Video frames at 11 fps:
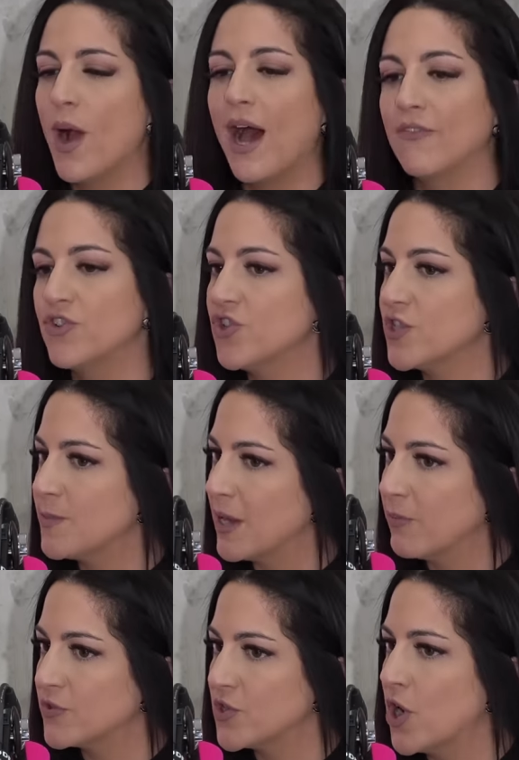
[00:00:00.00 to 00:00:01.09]
You have to just be
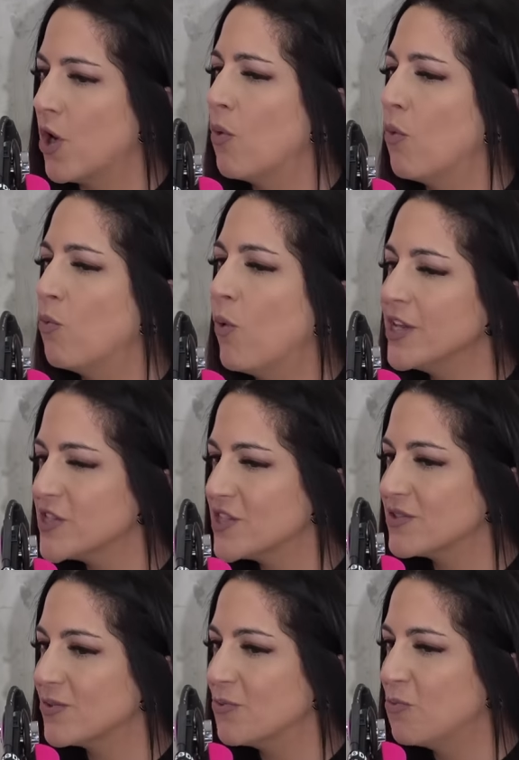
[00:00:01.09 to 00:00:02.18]
able to know what's